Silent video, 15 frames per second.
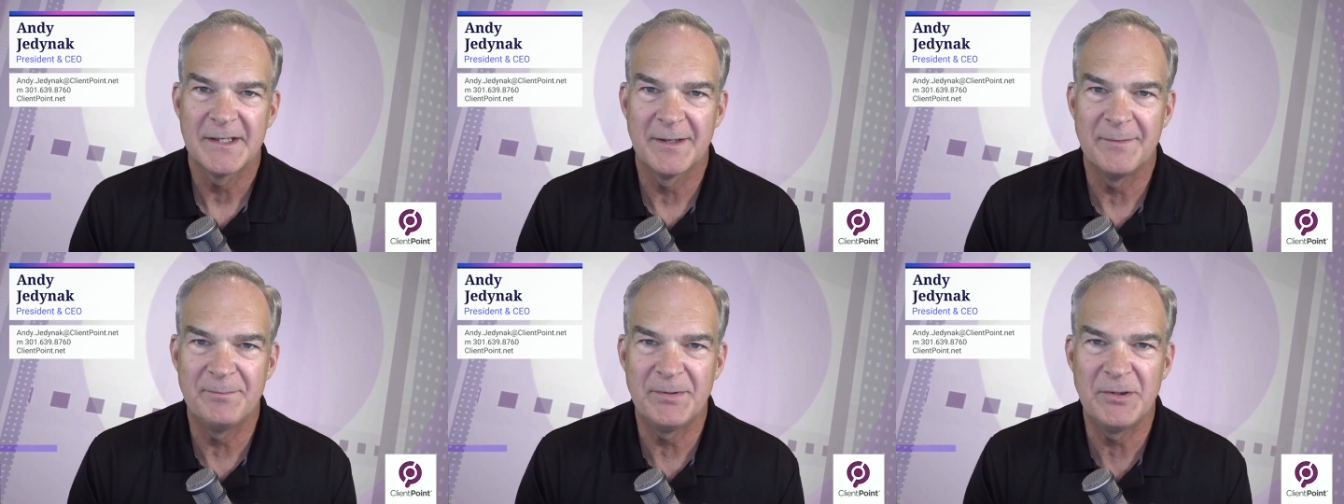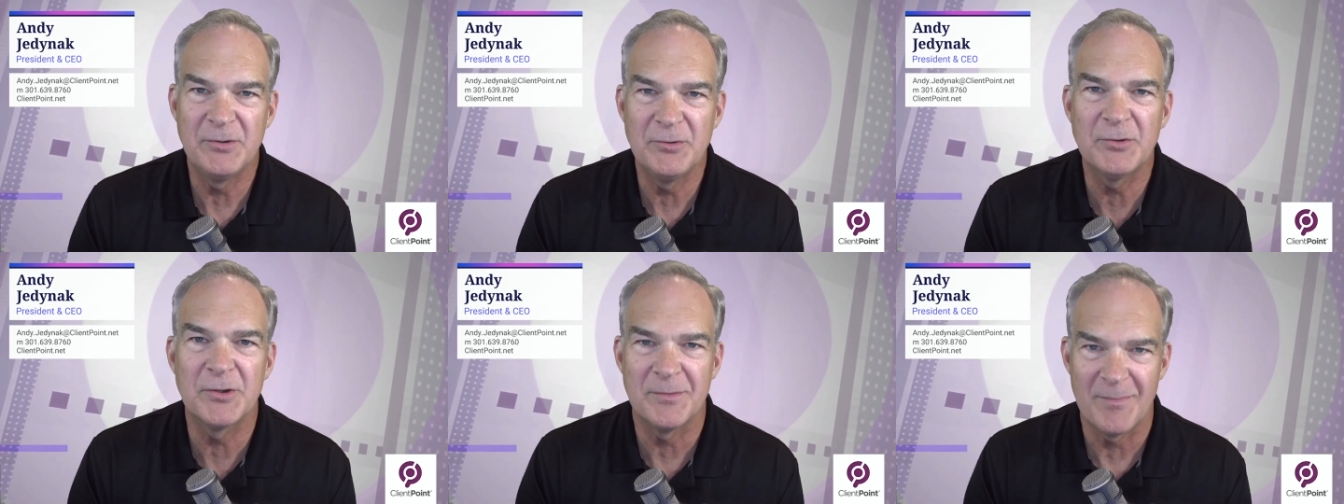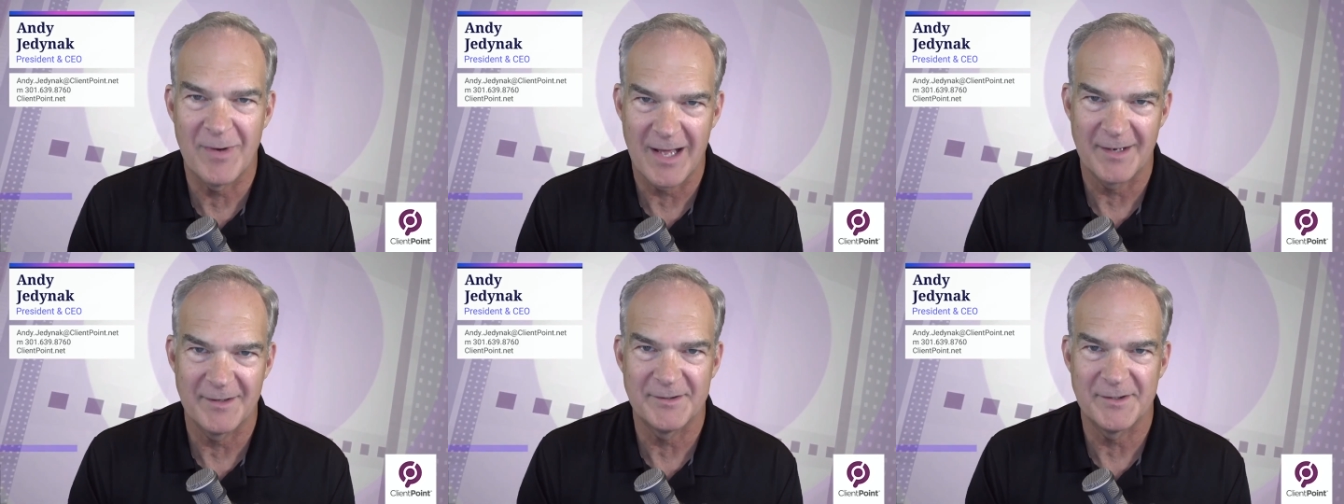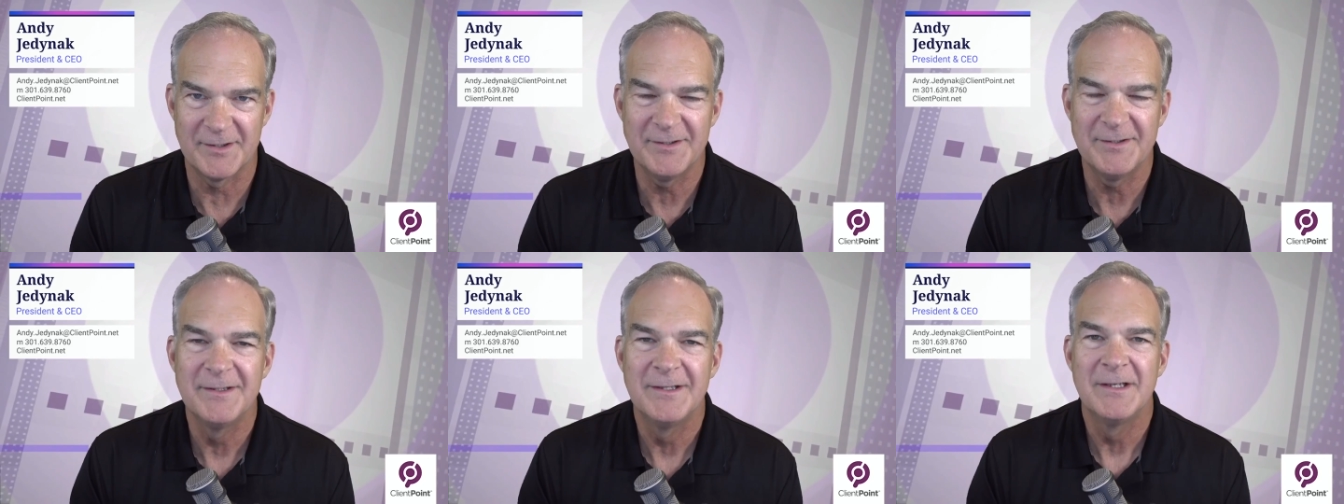computer
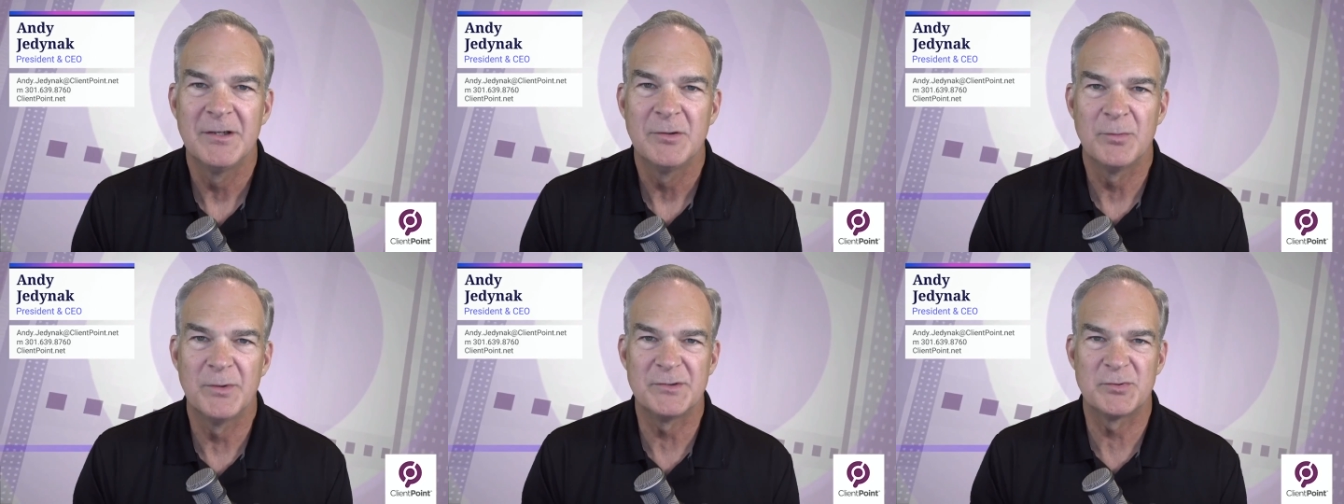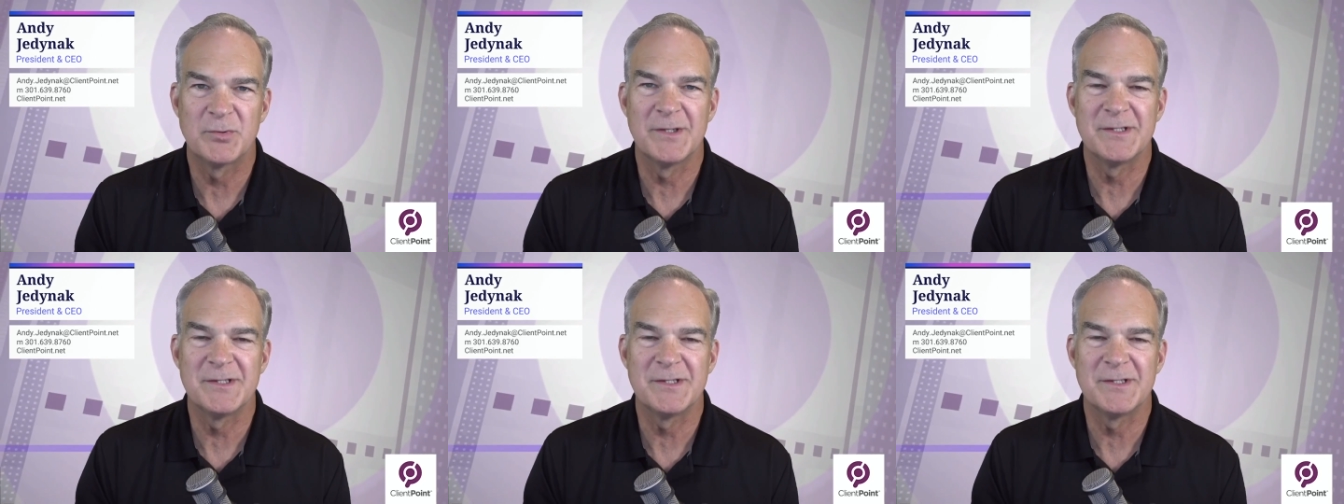monitor, which